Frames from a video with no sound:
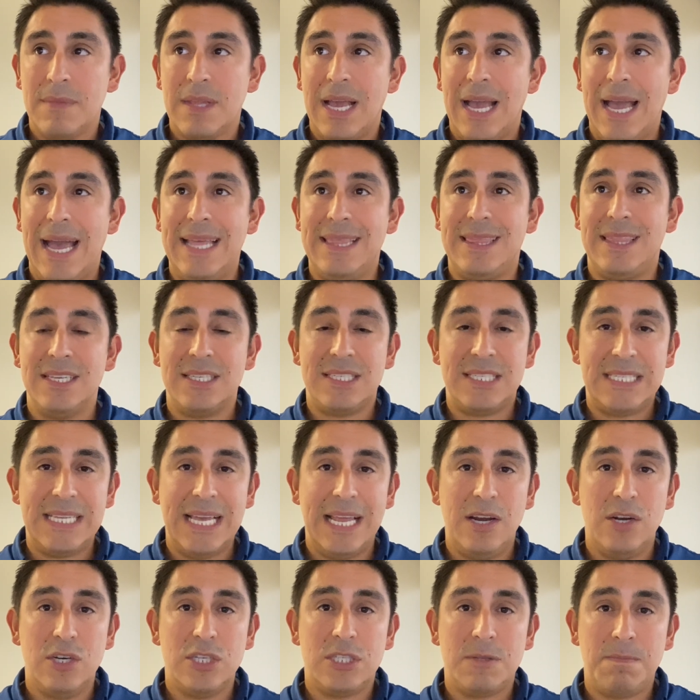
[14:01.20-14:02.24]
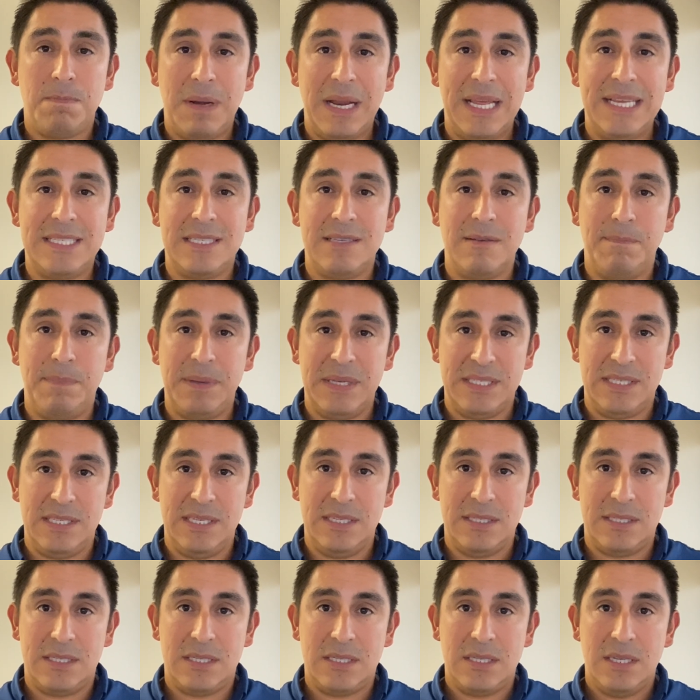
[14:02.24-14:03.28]
at the seller's place of
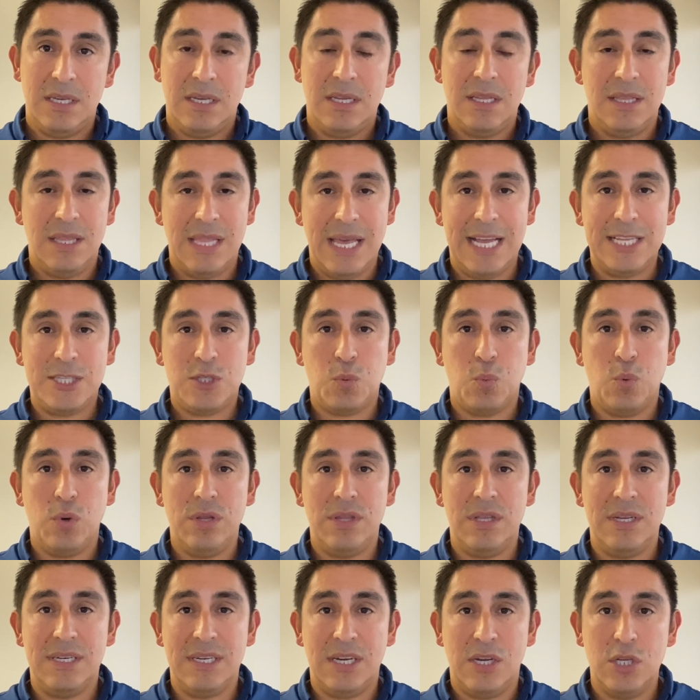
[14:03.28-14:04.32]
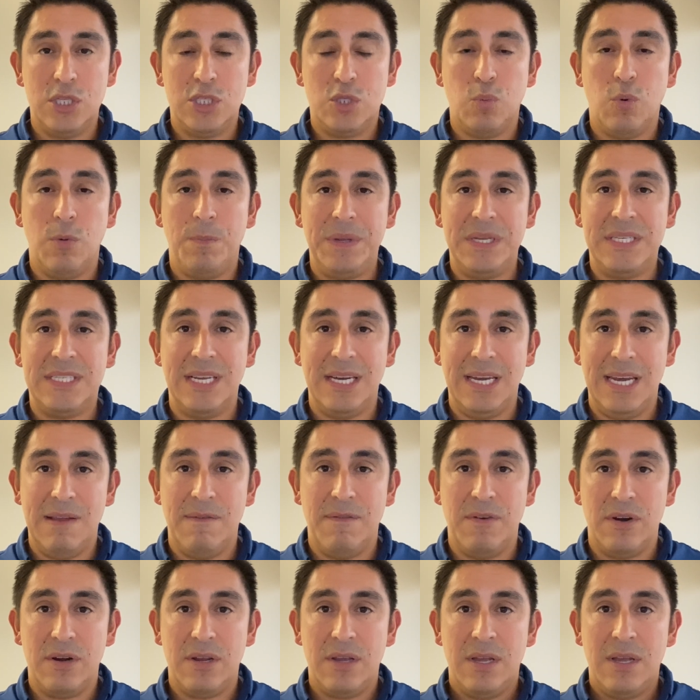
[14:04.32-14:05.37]
business. That's where the goods will be
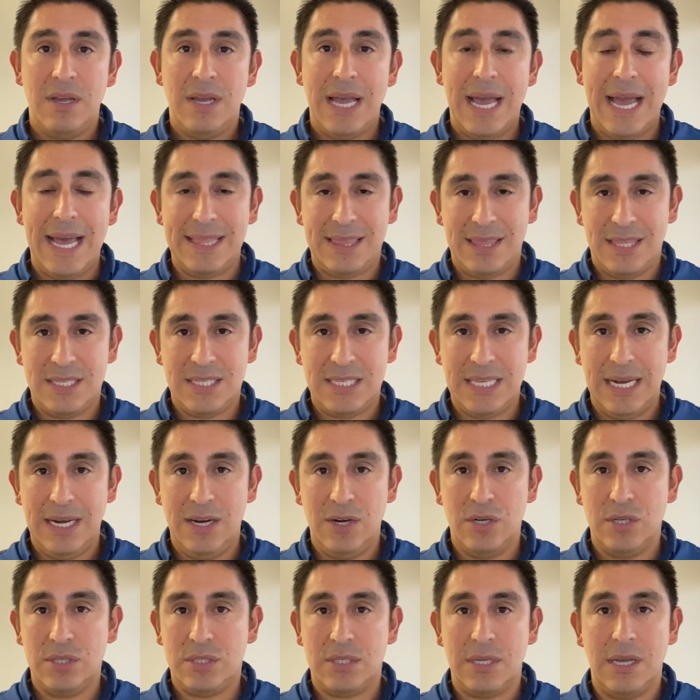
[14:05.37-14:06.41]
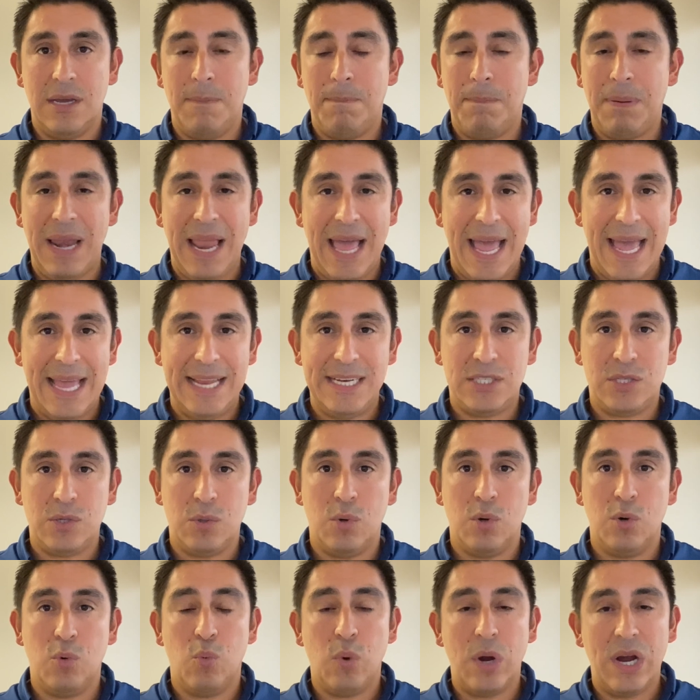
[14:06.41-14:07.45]
delivered, at the seller's plant
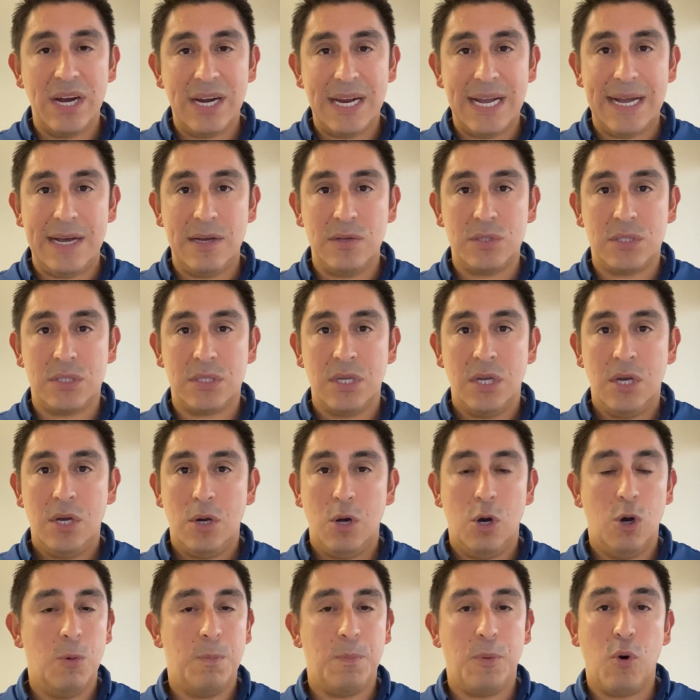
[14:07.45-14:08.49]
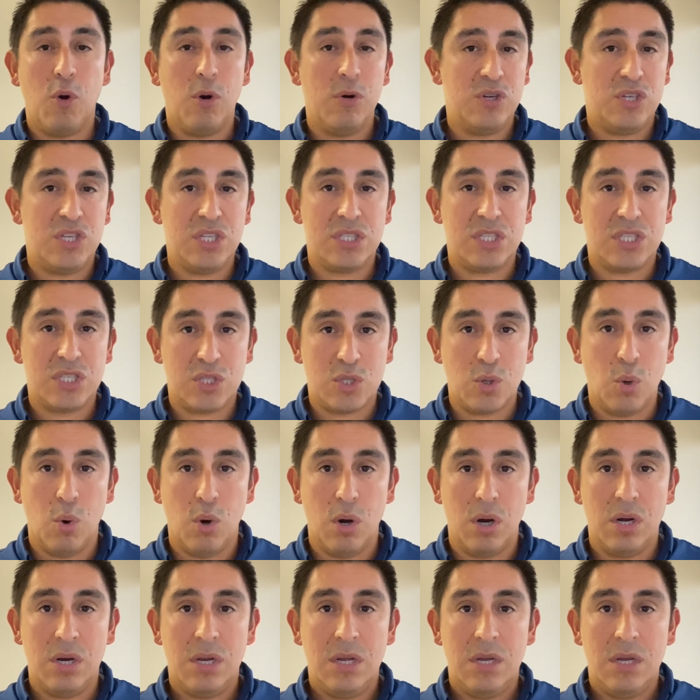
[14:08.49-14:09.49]
or warehouse or just store.